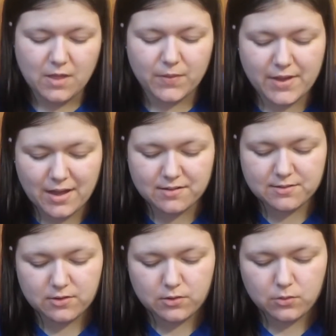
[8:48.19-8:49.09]
They
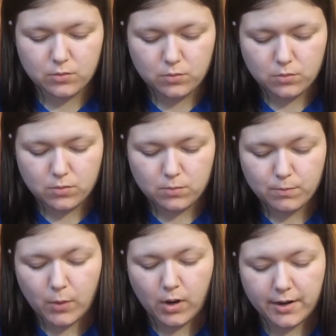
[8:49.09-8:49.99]
danced to
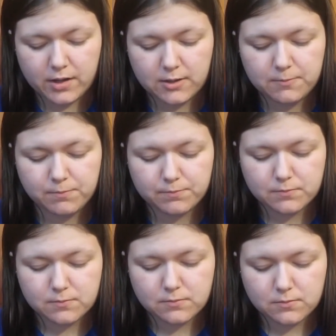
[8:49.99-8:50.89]
Moana,
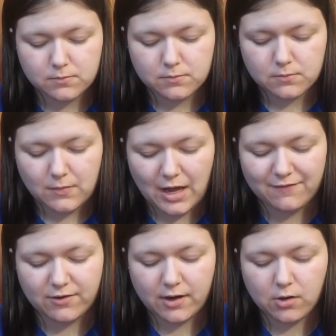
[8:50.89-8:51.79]
How
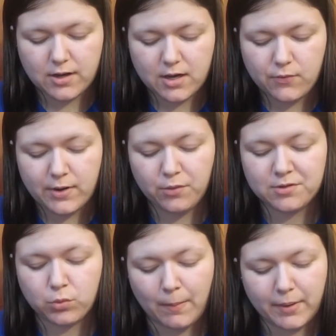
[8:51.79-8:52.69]
Far I'll Go, and it was
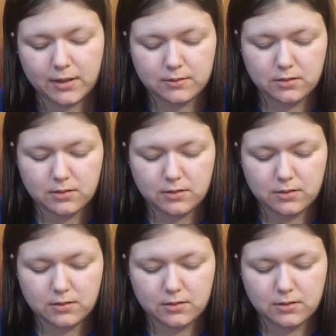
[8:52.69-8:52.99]
a rumba.